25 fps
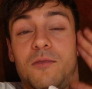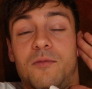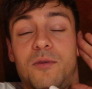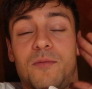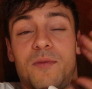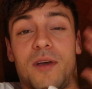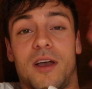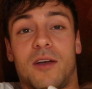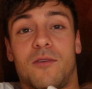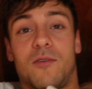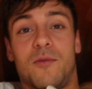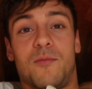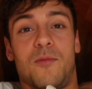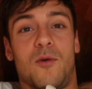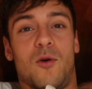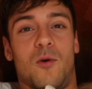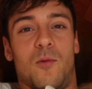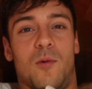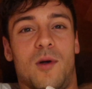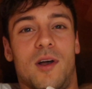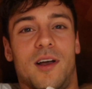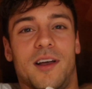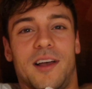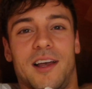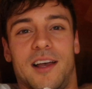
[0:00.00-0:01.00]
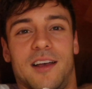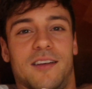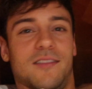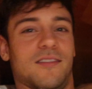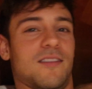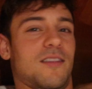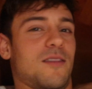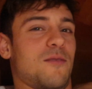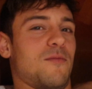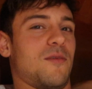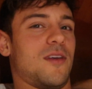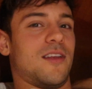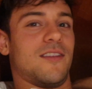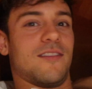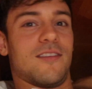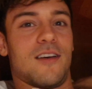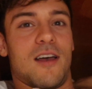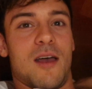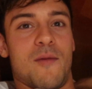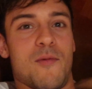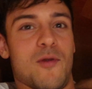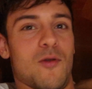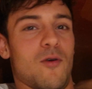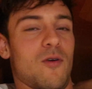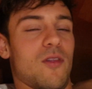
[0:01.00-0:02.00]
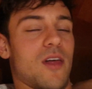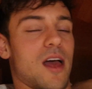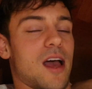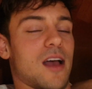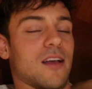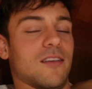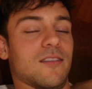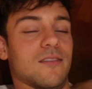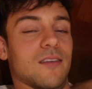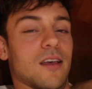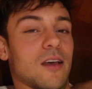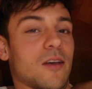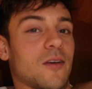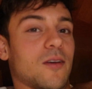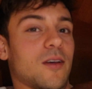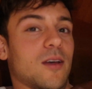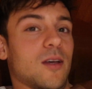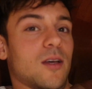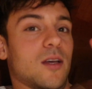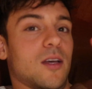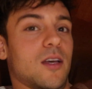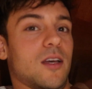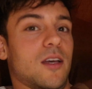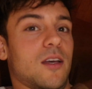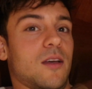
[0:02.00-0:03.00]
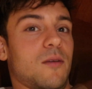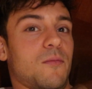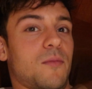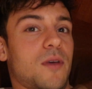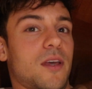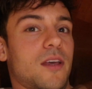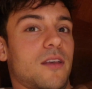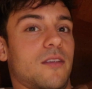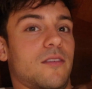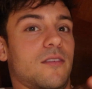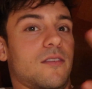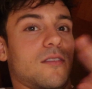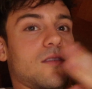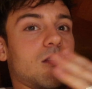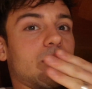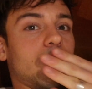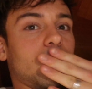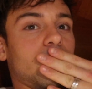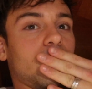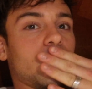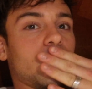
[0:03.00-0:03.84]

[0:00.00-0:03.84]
I'll be back with more workouts in the meantime and all that, so peace.